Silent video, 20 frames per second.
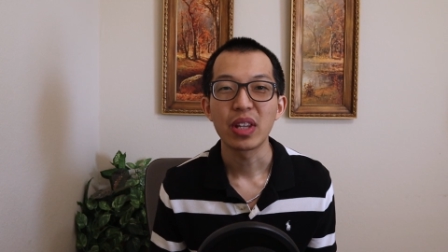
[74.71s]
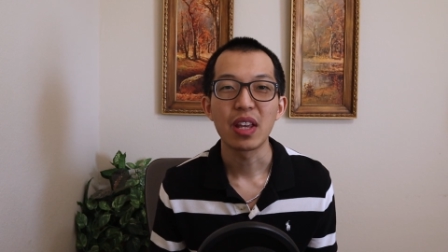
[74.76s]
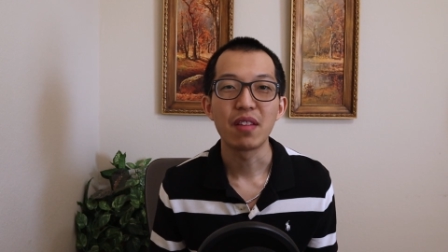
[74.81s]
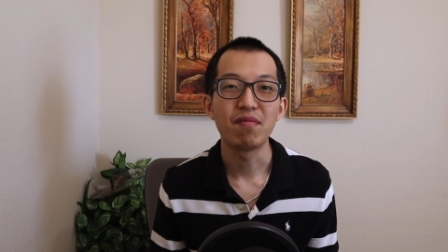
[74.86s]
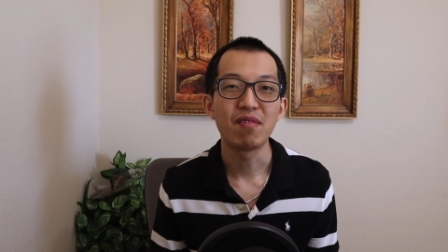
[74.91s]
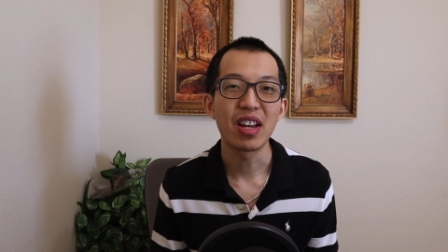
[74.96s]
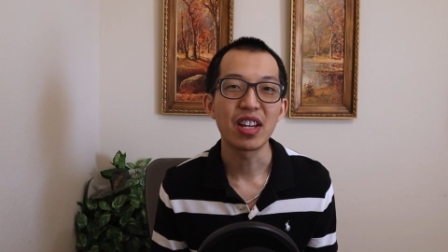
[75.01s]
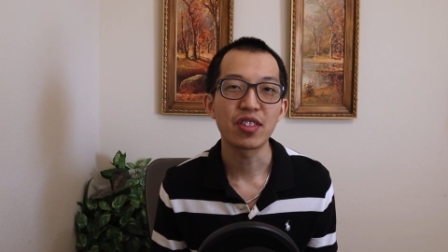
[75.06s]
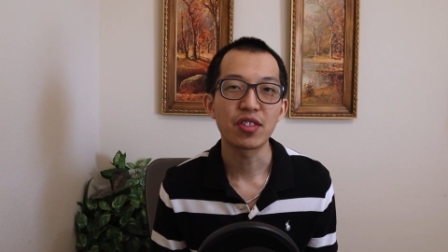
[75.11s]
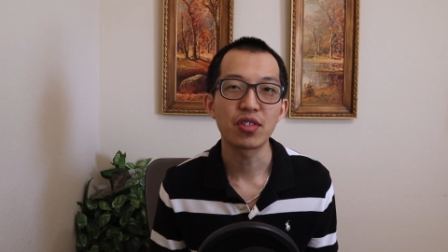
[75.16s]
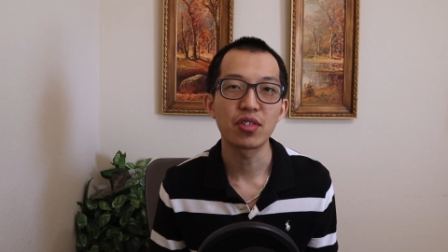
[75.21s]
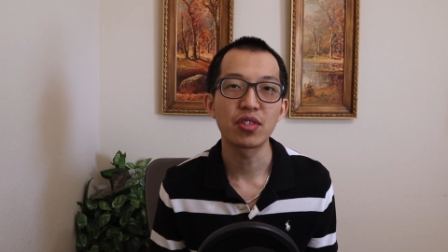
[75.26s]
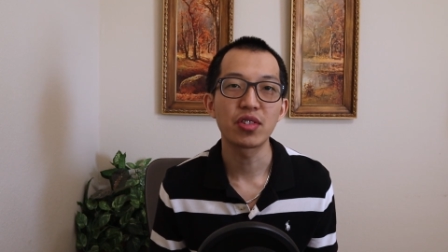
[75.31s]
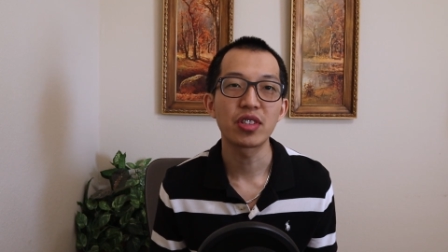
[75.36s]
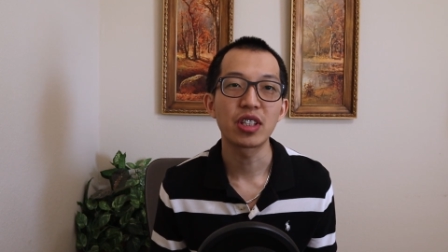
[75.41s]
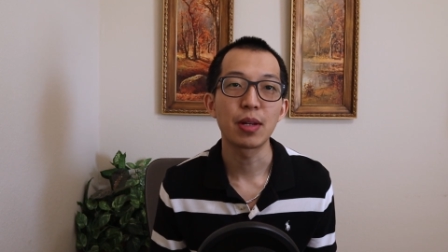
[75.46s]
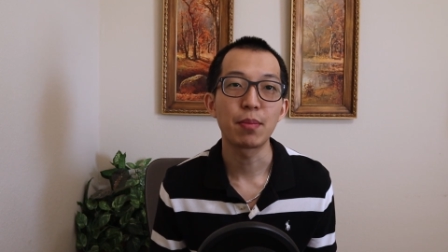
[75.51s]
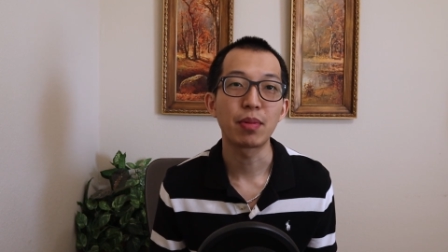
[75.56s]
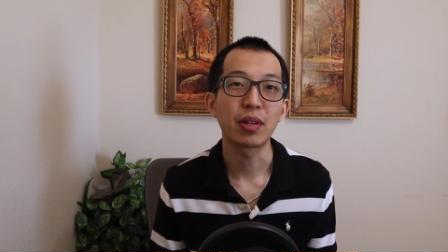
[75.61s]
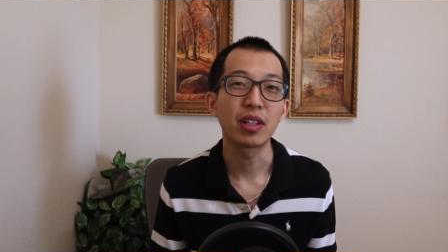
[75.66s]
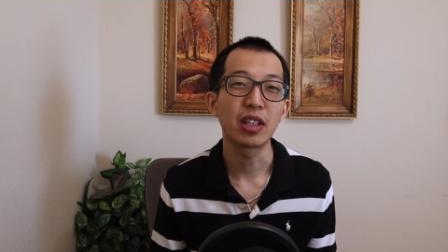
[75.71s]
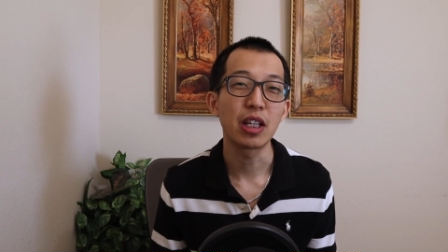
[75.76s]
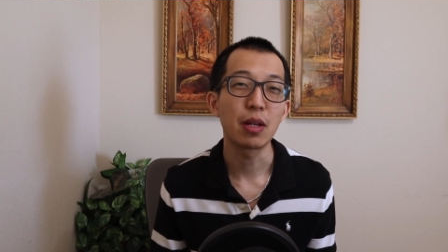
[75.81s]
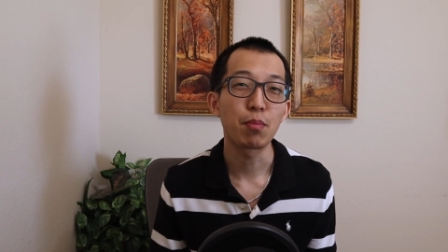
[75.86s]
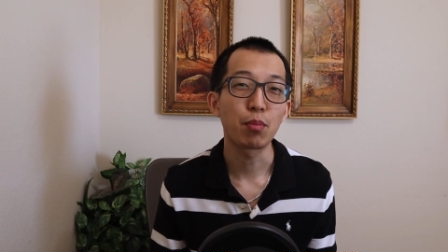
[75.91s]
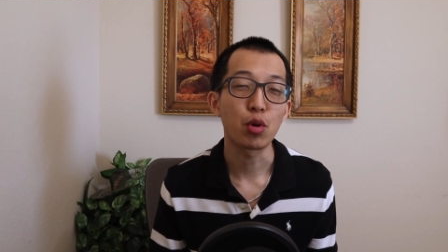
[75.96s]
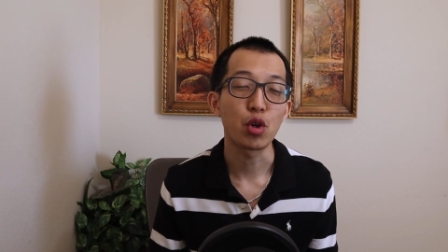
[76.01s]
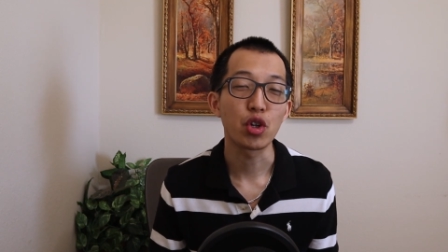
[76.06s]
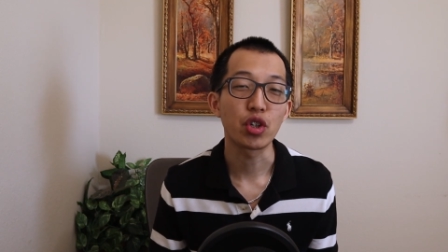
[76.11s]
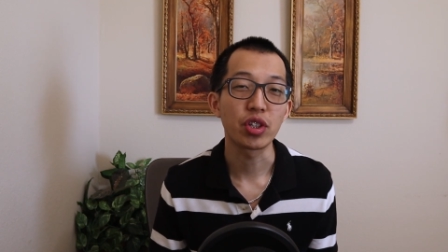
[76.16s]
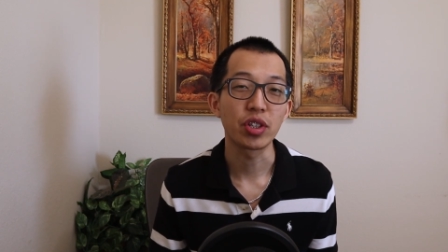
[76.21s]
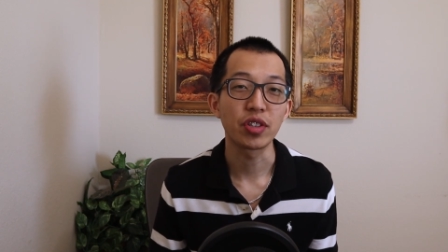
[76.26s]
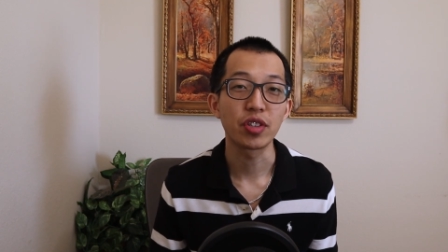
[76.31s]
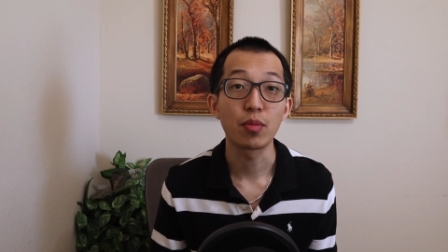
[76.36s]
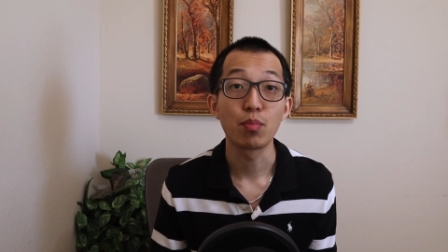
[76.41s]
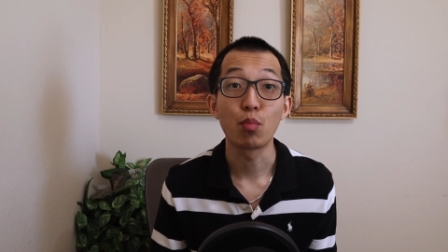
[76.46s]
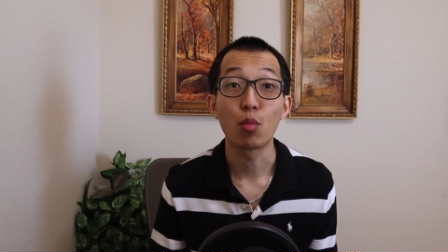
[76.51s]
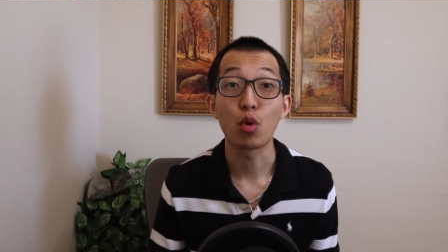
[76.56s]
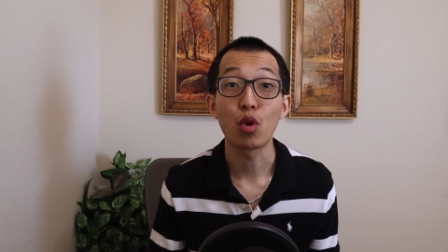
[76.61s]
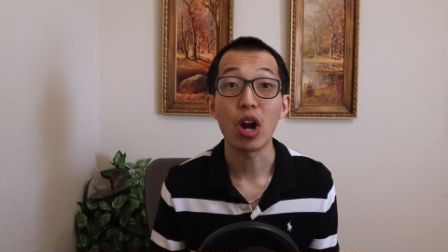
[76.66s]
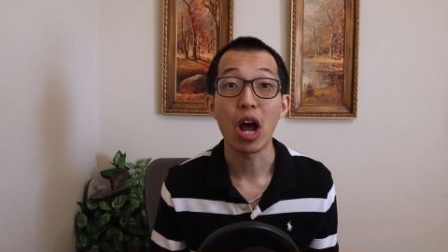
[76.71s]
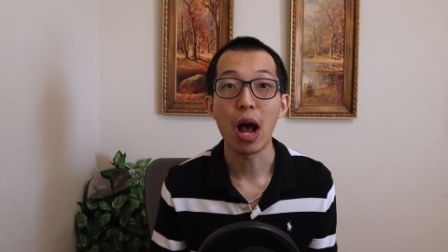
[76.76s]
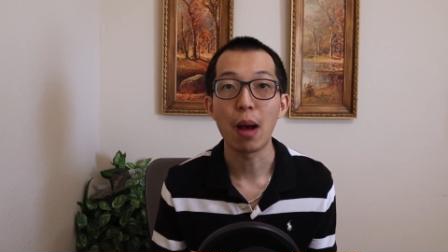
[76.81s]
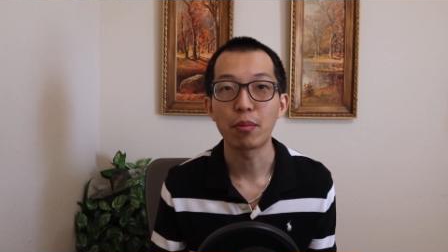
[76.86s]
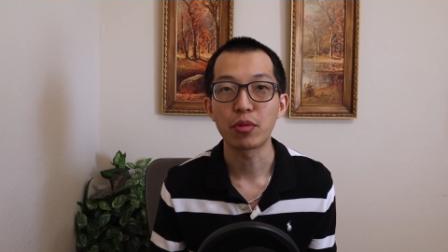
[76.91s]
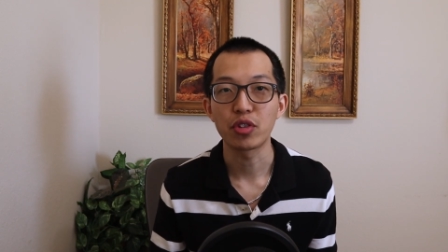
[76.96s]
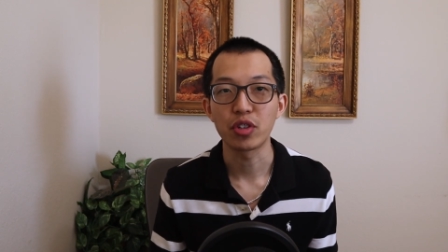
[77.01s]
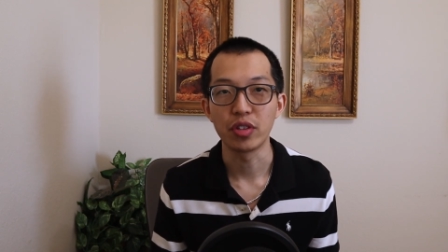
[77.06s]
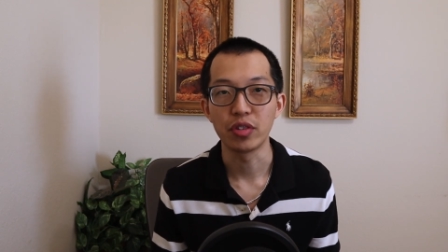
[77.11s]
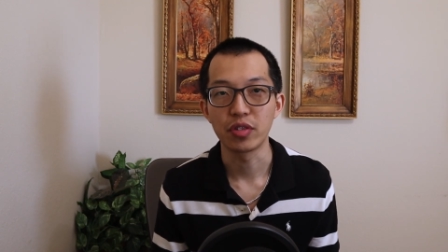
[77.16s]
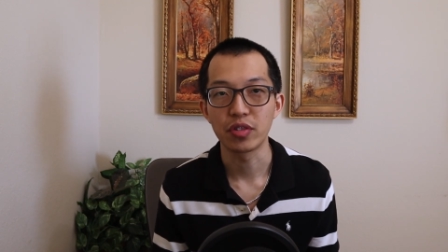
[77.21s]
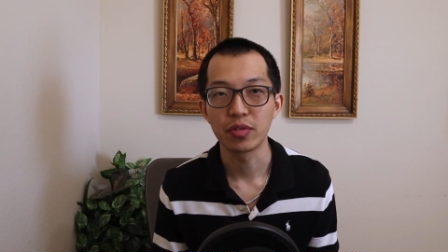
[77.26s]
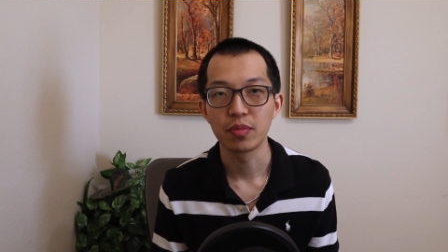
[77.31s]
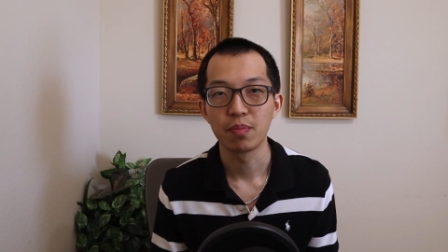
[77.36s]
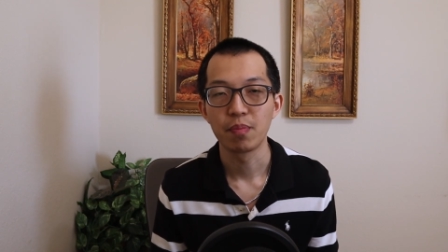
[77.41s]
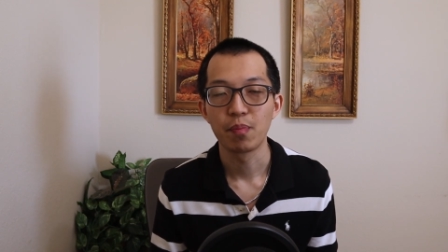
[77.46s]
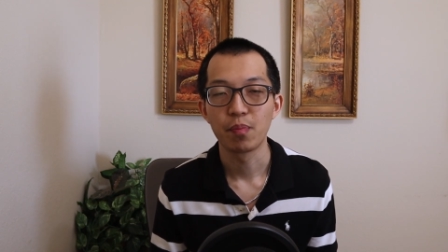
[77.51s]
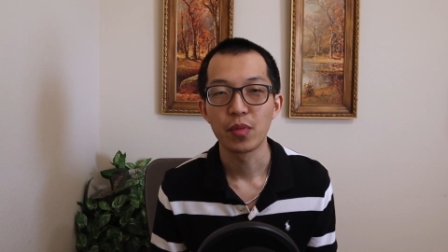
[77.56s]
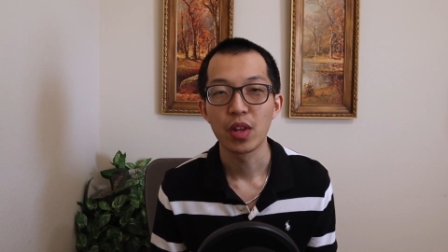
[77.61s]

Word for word: investors typically purchase more options.